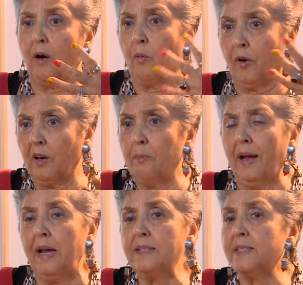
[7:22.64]

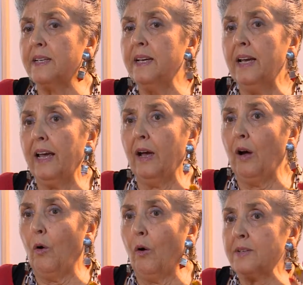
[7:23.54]
work-based,
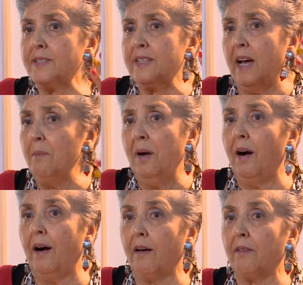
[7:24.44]
or some
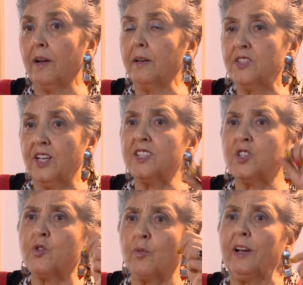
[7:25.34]
are just
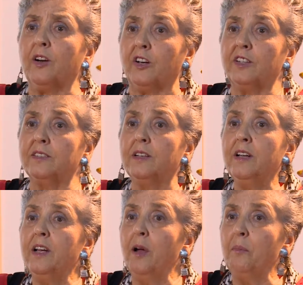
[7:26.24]
triggered
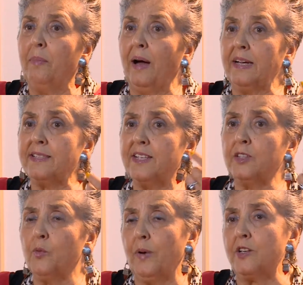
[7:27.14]
by
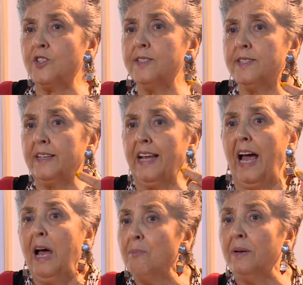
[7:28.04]
situations that
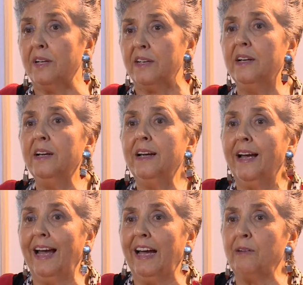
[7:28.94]
happen
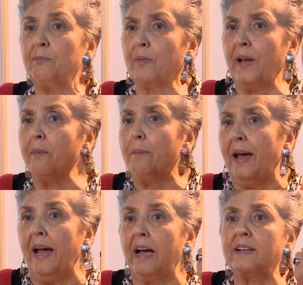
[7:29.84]
and bring
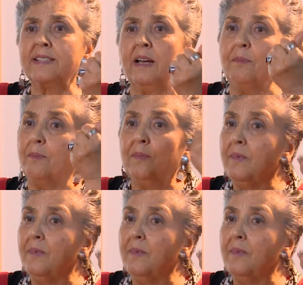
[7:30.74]
back some